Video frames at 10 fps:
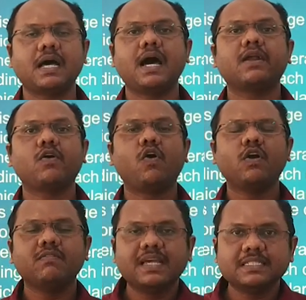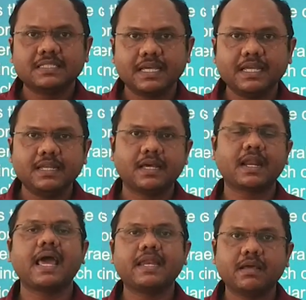are always in
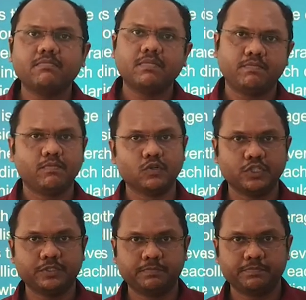random motion,